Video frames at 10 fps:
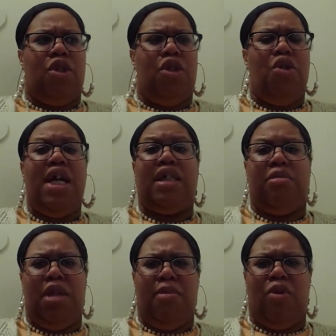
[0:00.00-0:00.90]
you not to
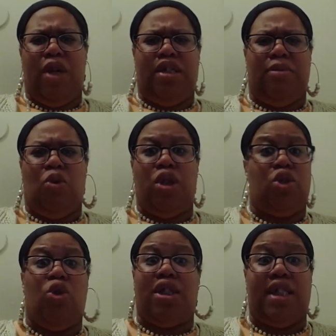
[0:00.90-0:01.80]
be able to raise up the windows,
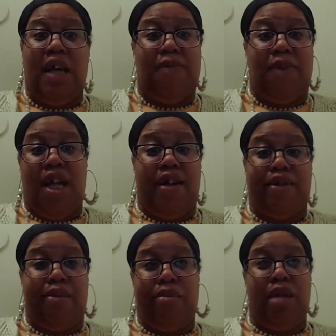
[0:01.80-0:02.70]
or a safety
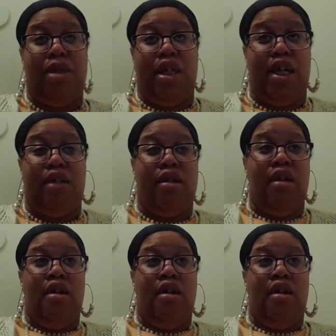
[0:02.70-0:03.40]
hazard. Maybe not.